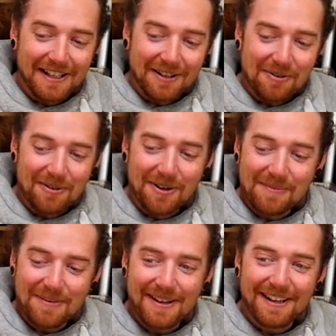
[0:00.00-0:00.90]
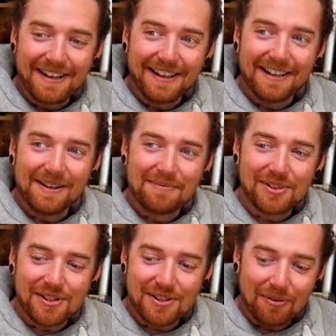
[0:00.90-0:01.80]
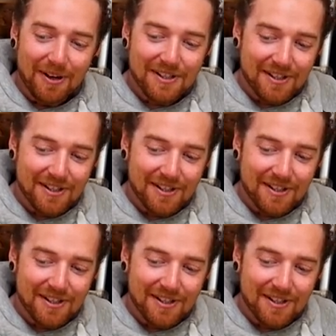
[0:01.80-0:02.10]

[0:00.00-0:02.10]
little room, just the right